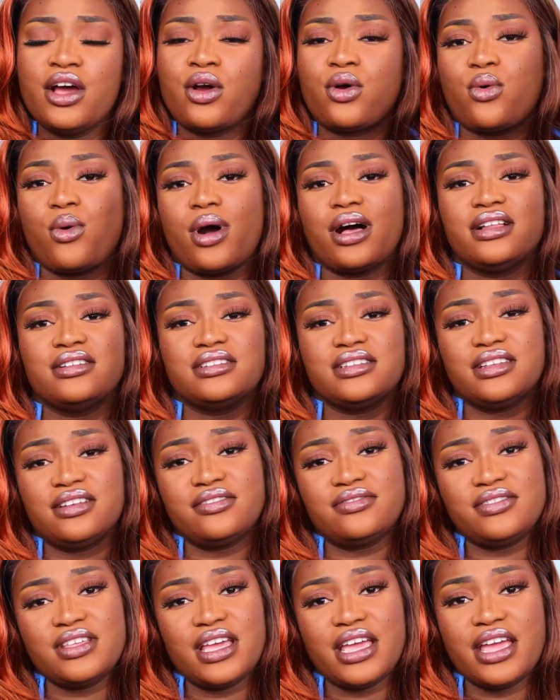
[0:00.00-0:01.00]
quality
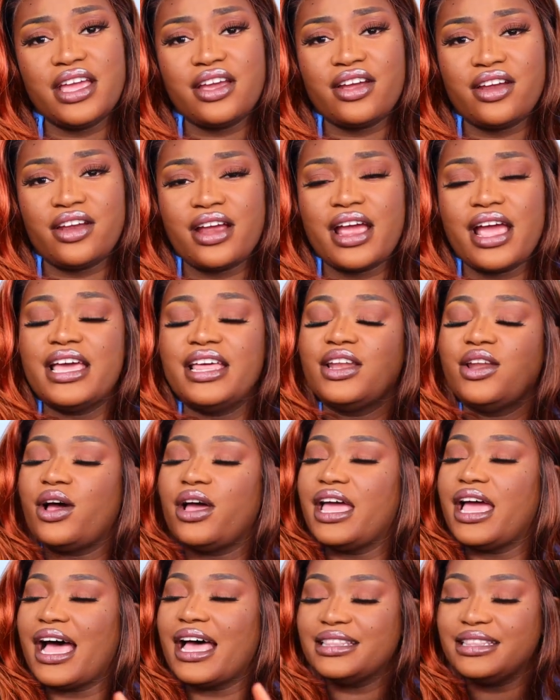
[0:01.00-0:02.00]
of the hair, and
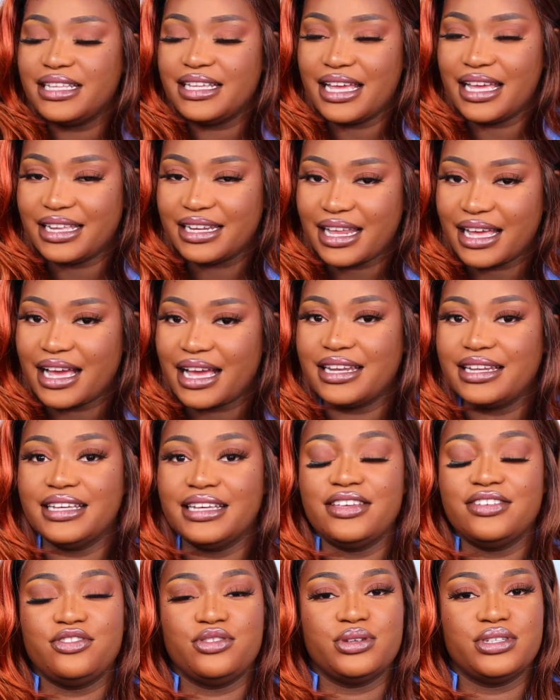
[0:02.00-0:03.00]
at the end I kind of
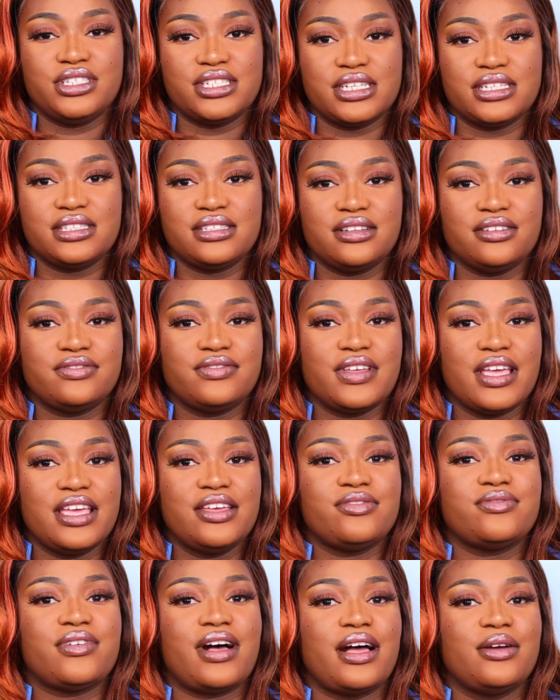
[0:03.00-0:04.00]
give you a gist of
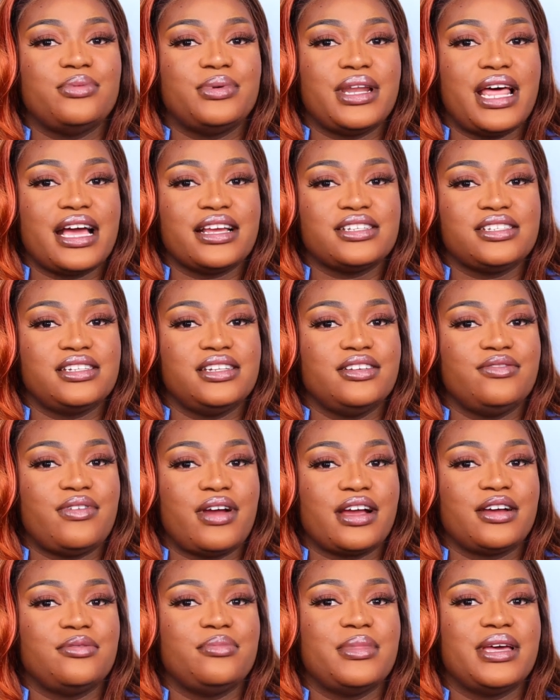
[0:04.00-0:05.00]
if I would actually
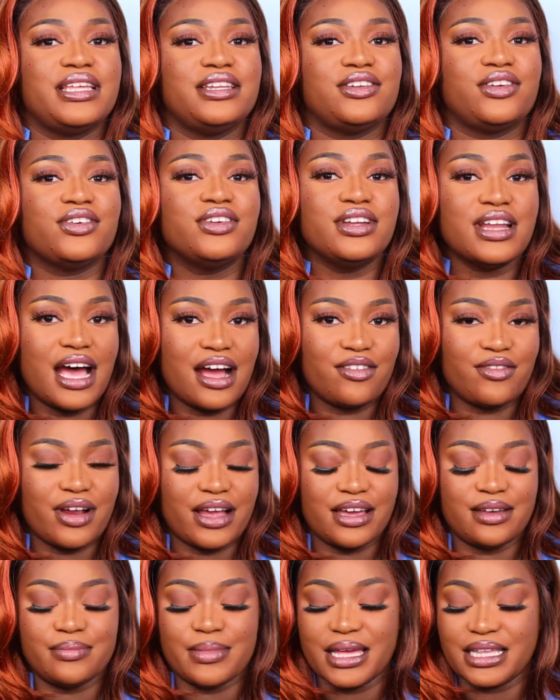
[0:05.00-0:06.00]
recommend or not
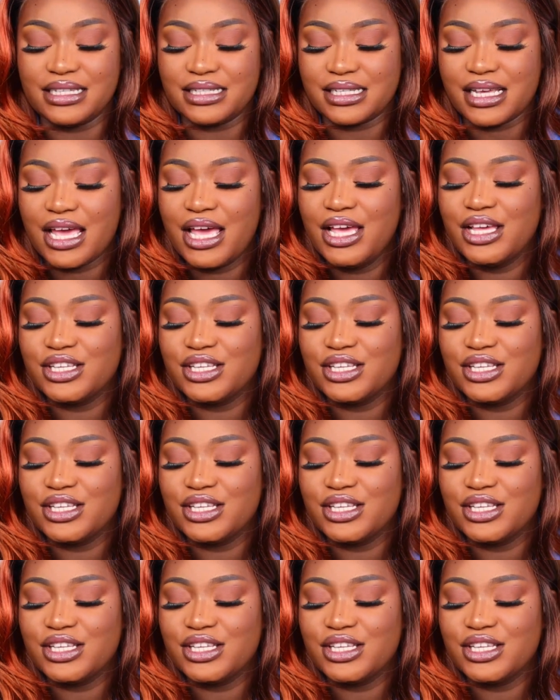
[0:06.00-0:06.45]
recommend.